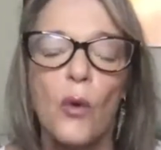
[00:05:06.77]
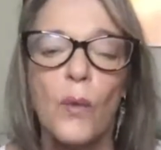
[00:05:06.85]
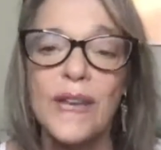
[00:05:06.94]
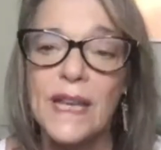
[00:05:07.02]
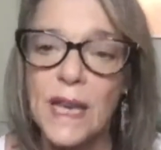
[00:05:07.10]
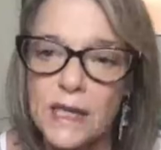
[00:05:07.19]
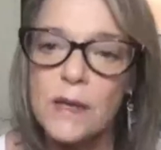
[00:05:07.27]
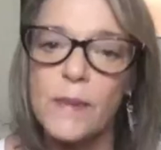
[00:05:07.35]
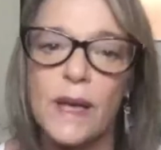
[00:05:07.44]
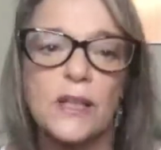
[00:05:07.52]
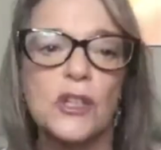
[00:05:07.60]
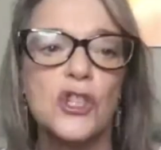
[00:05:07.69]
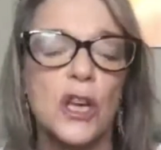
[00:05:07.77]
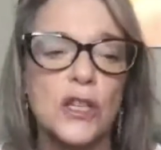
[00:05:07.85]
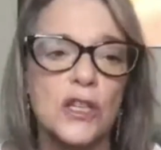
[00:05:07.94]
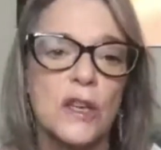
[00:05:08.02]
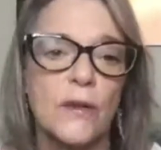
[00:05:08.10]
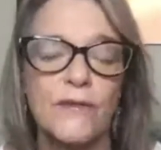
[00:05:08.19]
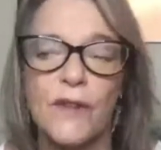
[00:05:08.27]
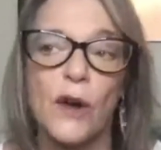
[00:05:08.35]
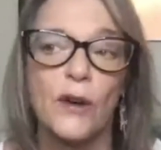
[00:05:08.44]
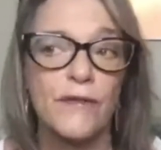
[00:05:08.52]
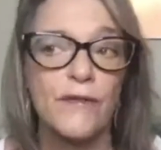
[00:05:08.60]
We need to make these changes come forward.